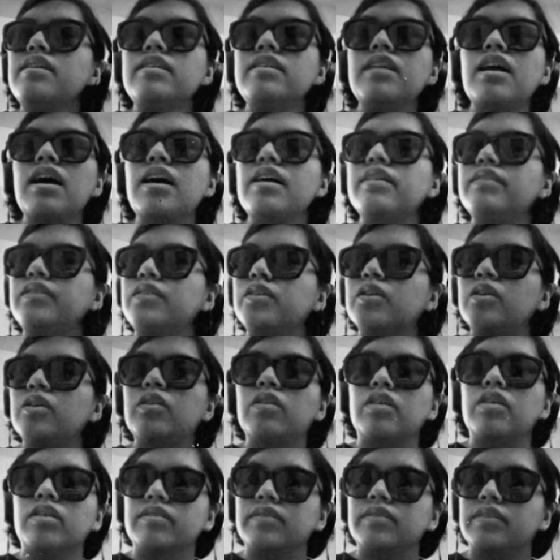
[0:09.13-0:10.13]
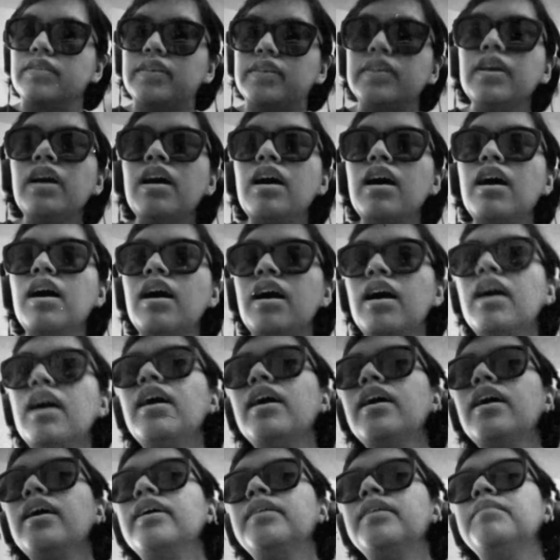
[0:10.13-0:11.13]
at the wrong
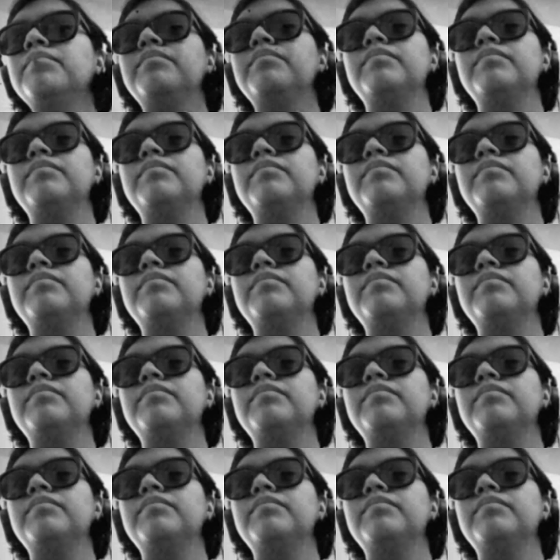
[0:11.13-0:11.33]
time.